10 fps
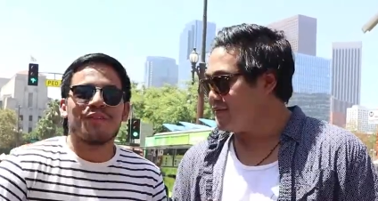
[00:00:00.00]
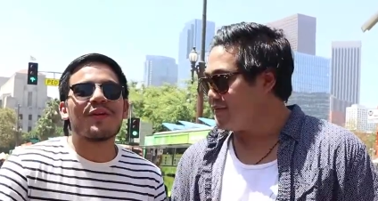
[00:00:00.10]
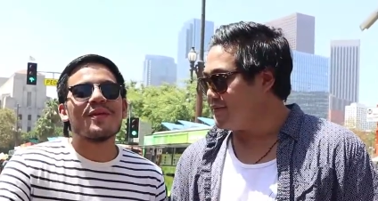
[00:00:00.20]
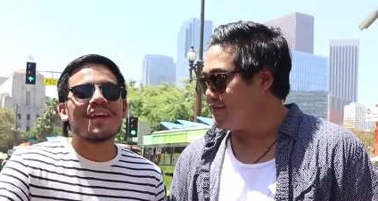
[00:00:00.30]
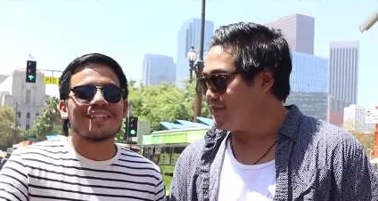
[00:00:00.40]
Speaker 1: For
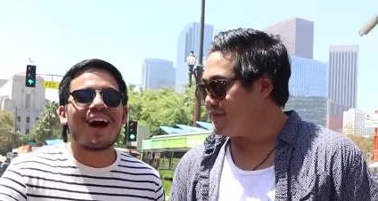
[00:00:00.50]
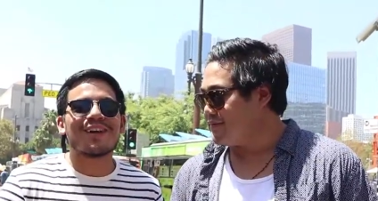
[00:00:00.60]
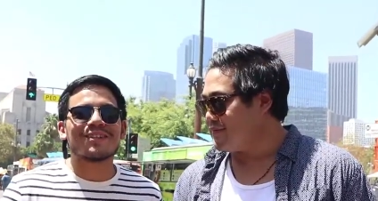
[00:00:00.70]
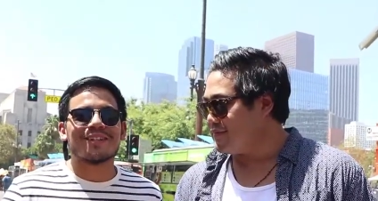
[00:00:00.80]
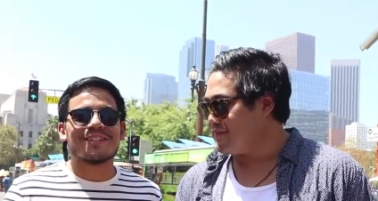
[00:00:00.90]
me,
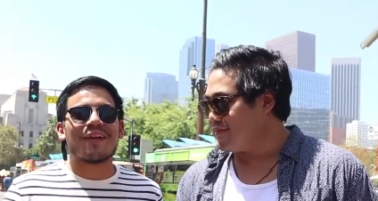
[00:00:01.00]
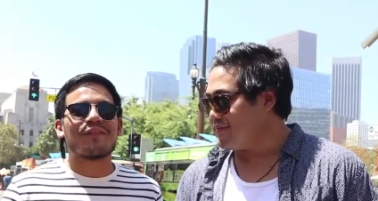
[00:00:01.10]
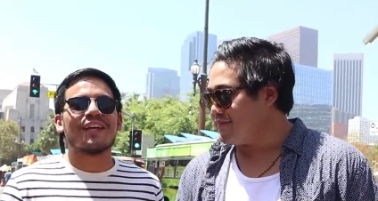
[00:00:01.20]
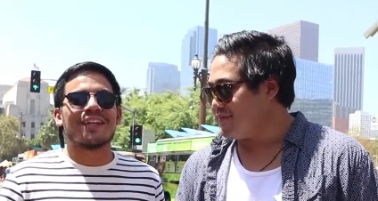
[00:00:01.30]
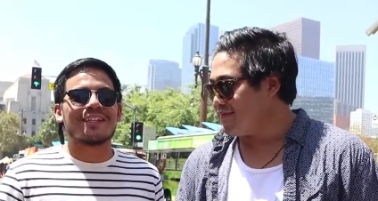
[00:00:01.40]
tacos are
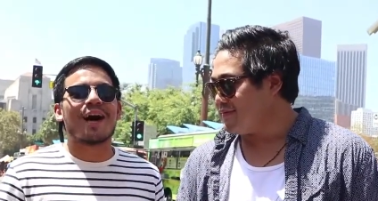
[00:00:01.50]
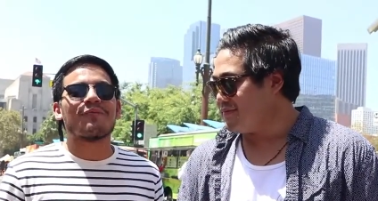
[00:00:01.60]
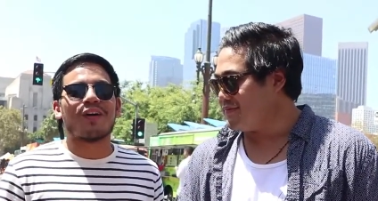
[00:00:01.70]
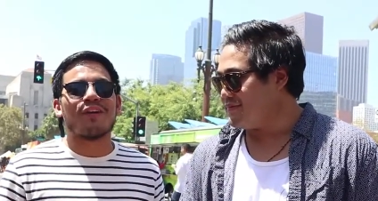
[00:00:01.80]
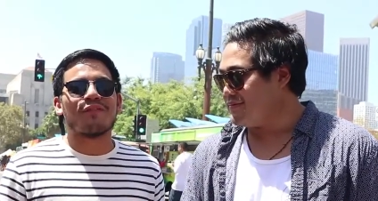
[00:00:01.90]
definitely a top
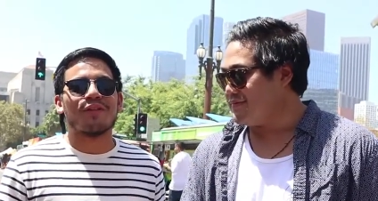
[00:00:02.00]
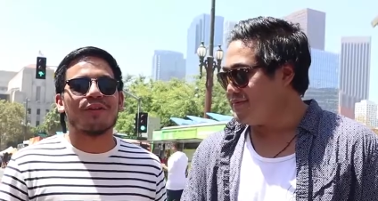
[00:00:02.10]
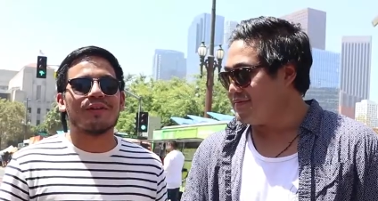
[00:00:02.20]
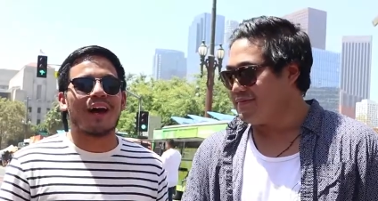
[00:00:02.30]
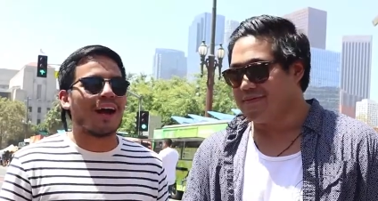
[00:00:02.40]
five
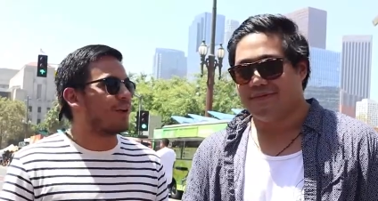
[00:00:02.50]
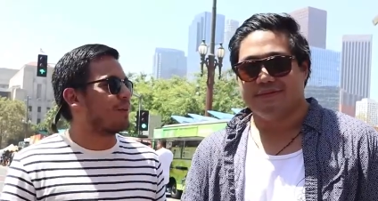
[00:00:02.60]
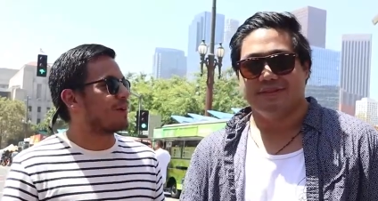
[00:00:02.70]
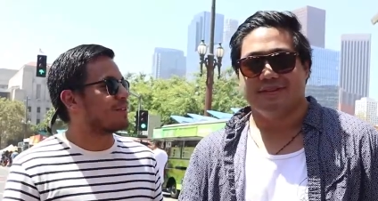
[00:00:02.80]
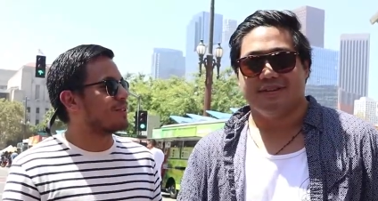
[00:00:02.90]
food. I don't know
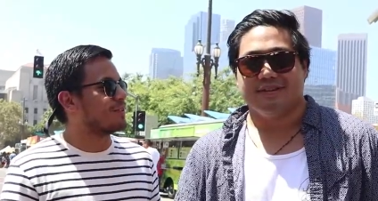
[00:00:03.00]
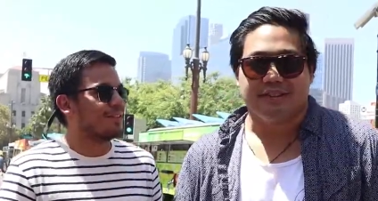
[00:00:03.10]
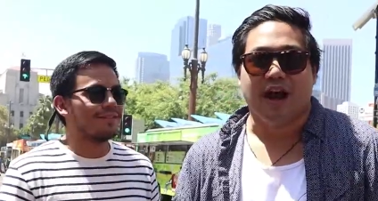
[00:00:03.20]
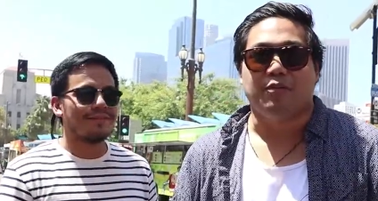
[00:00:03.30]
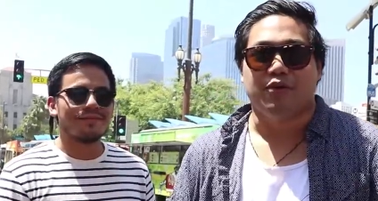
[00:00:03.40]
about you.
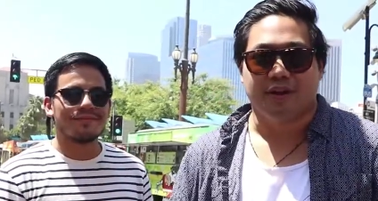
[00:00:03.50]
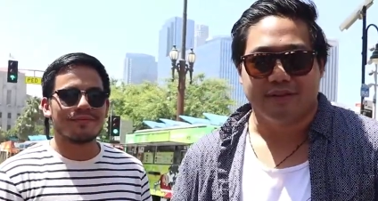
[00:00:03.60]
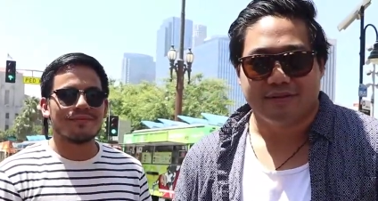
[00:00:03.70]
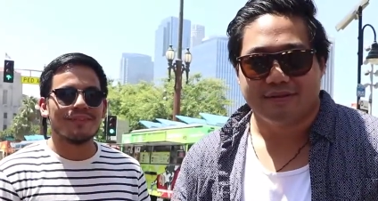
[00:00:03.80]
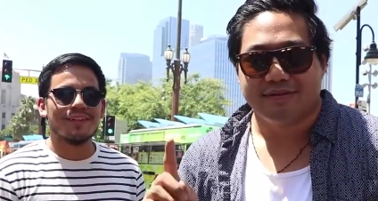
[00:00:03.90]
Top one.
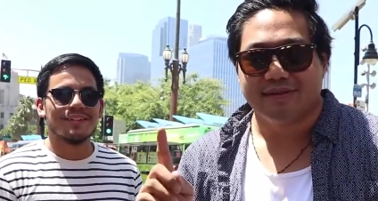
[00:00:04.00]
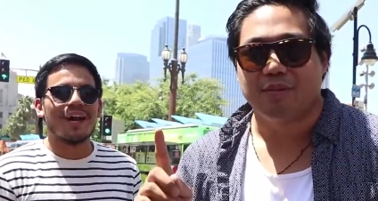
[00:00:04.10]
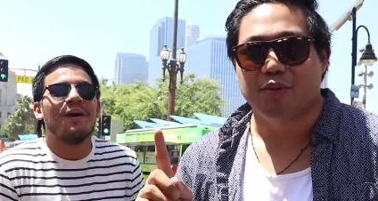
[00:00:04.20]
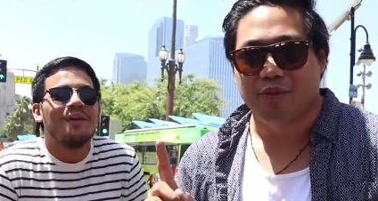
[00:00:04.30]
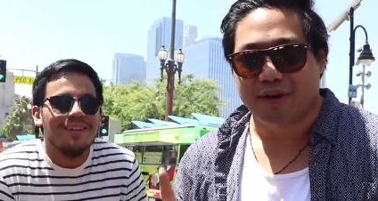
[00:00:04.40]
Number top.